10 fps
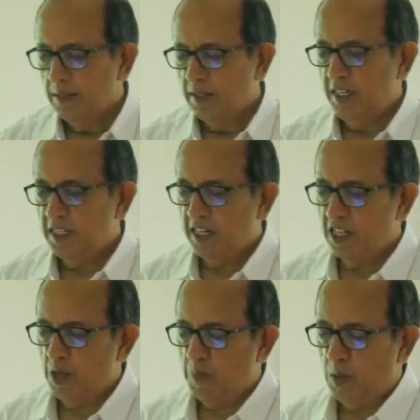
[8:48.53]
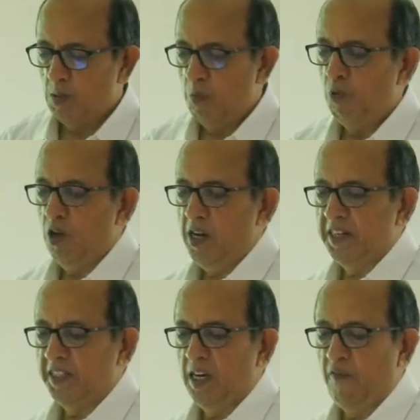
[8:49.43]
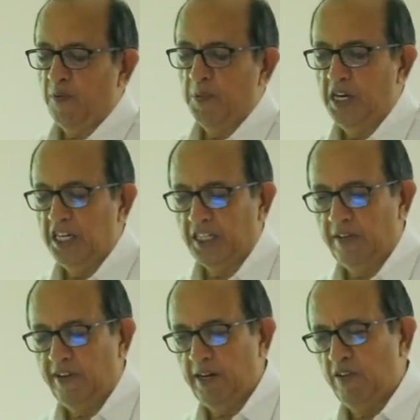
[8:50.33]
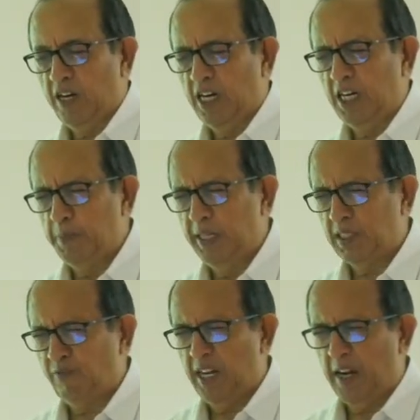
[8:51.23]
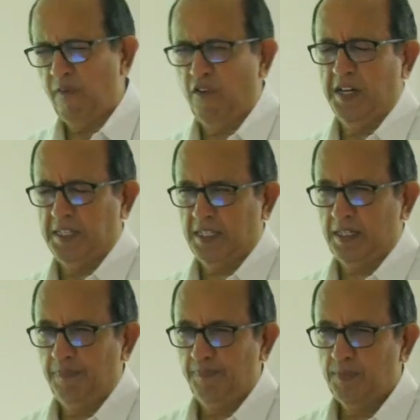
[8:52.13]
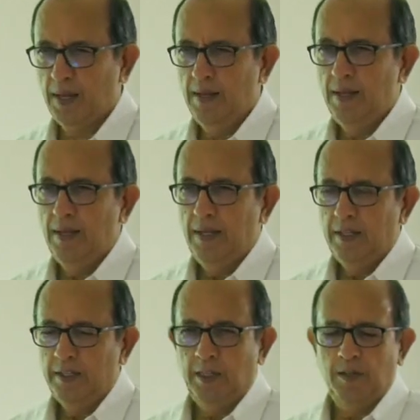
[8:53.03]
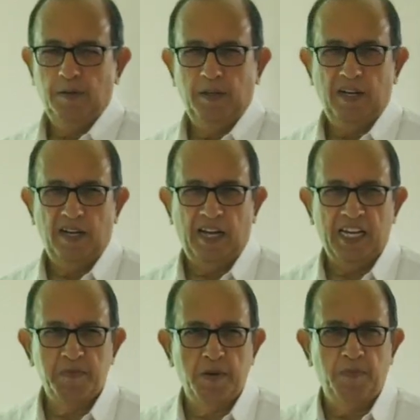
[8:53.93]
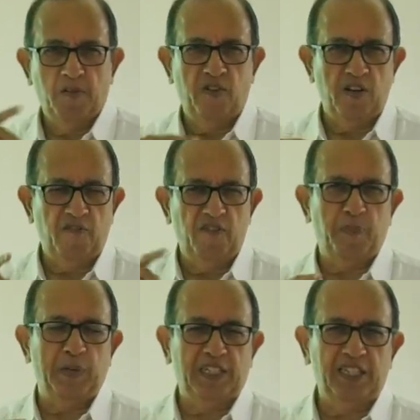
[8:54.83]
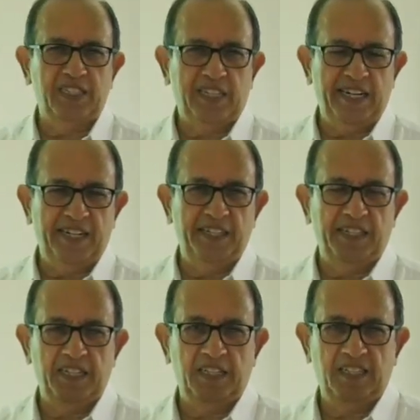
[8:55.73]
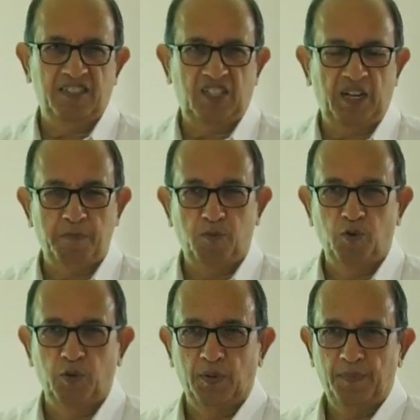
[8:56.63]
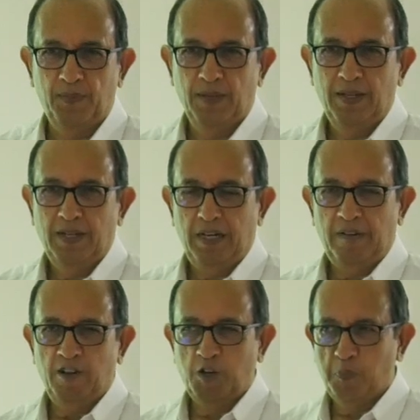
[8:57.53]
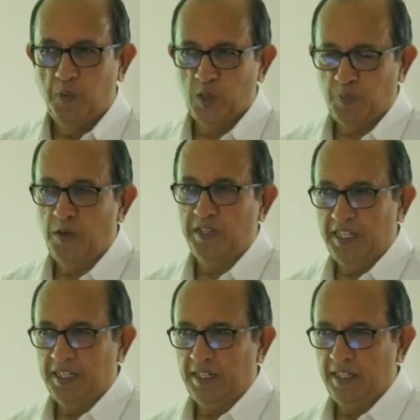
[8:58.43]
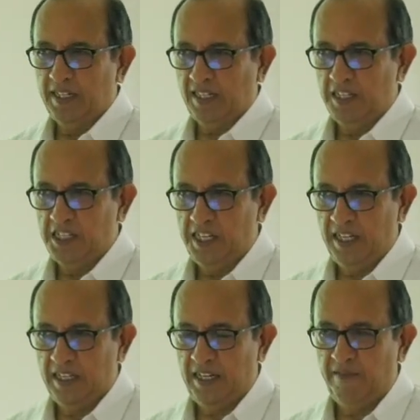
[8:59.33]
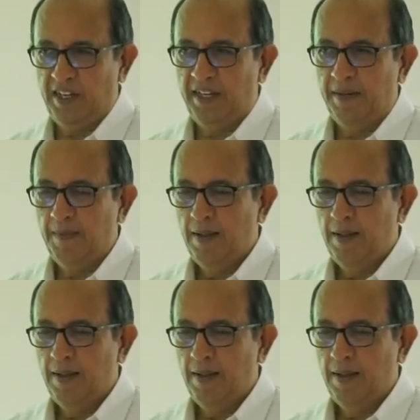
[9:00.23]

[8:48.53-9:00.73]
There is another problem called atrial fibrillation, when our heart beats very fast. Now, I remember one of our patients had it in Chembur, and we had to postpone it, the surgery, and then we